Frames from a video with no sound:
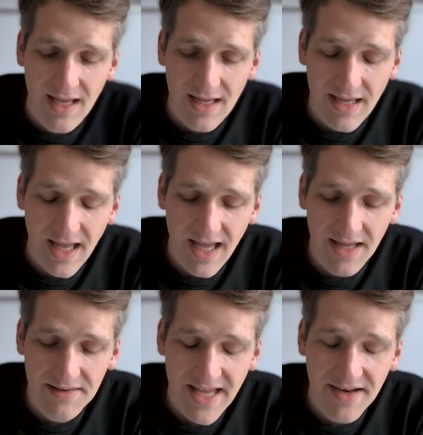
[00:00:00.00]

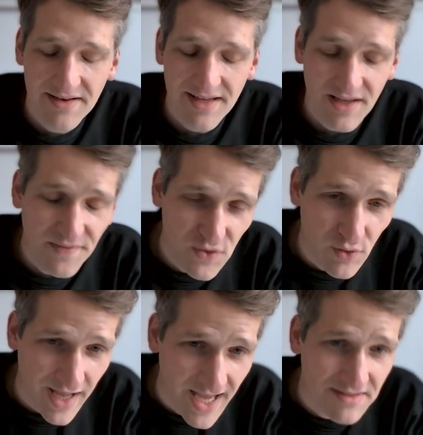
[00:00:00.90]
And then if
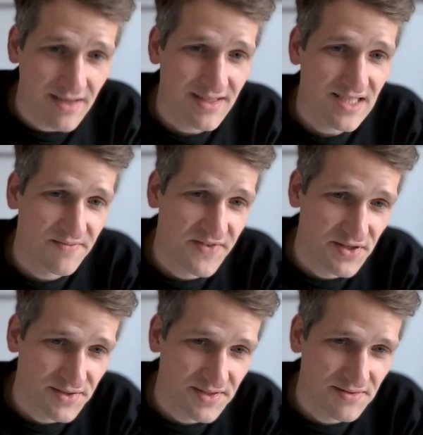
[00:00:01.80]
you add custom
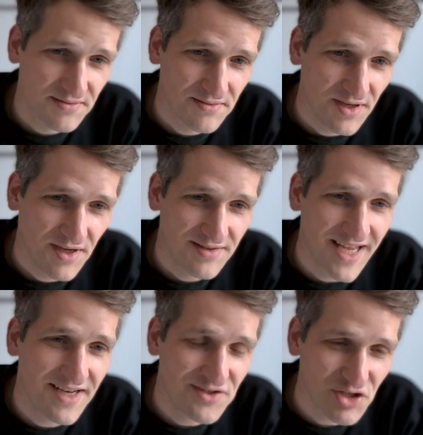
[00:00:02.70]
fields,
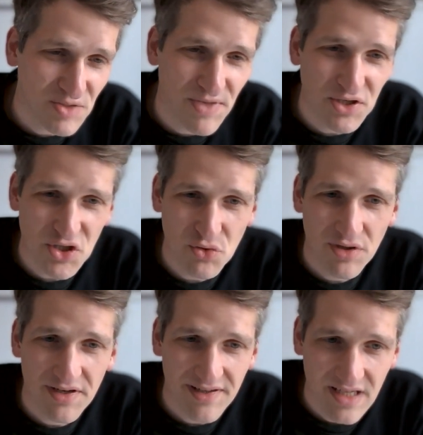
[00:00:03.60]
then just make
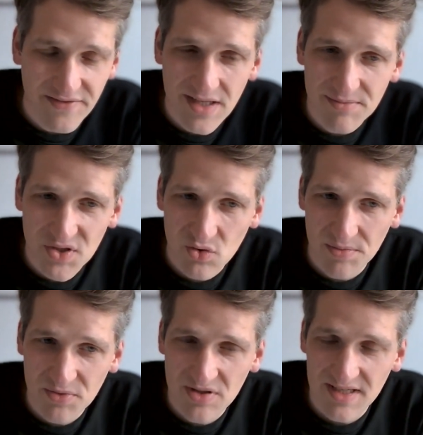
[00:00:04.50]
sure, give them
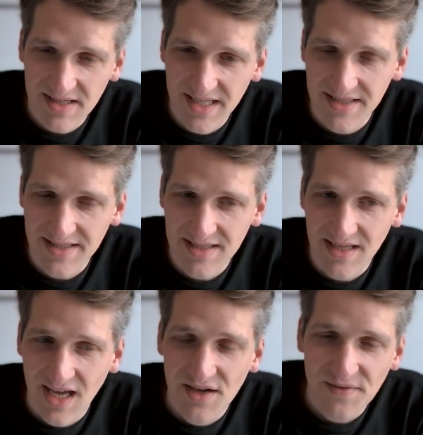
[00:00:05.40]
descriptions and hints
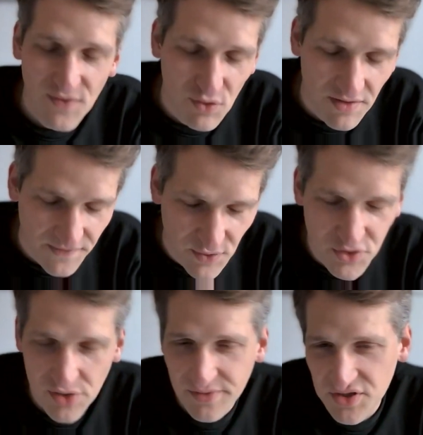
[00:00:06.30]
for
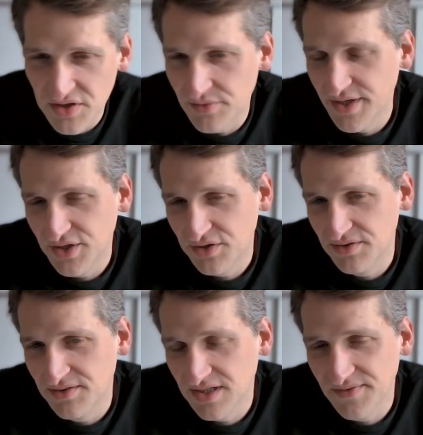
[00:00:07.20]
future
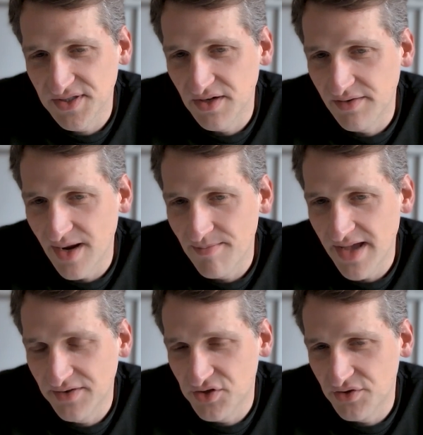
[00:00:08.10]
generations of CRM
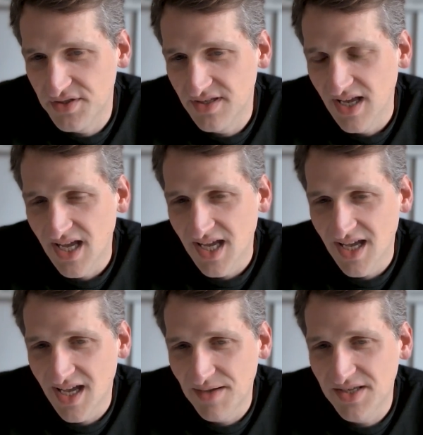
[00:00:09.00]
managers,
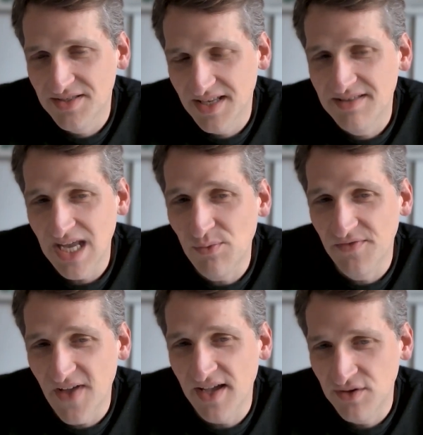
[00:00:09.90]
because they will
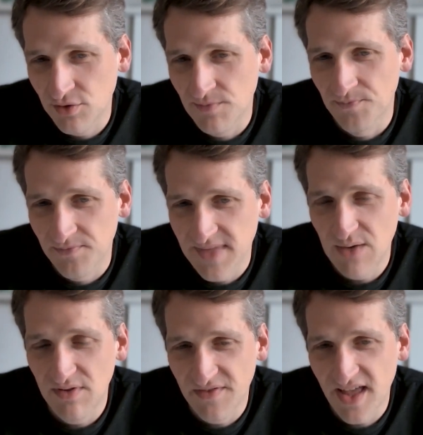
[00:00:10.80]
thank you.
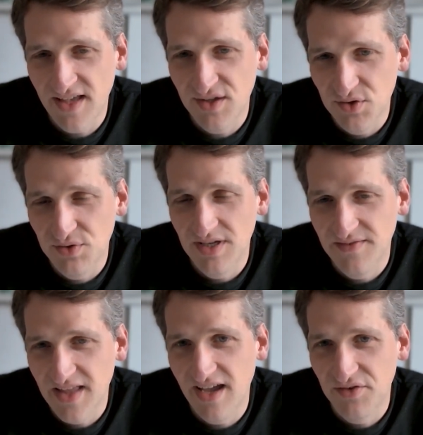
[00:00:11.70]
They will thank you
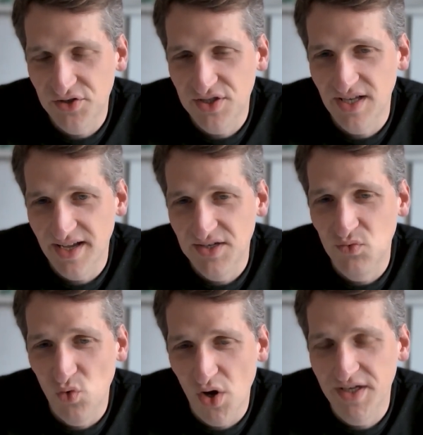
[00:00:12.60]
if they understand
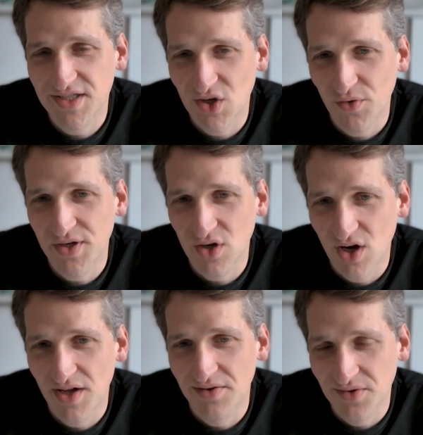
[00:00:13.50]
what is going
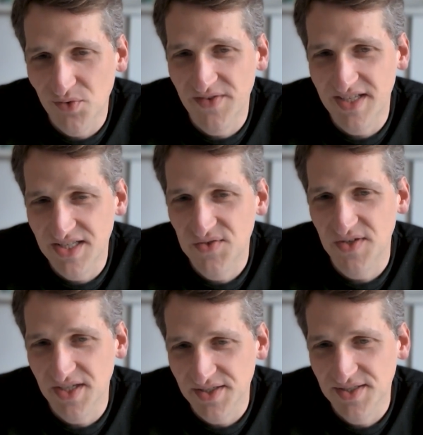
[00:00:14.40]
on with these
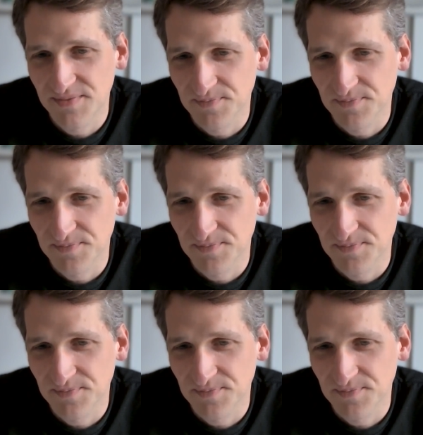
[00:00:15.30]
fields.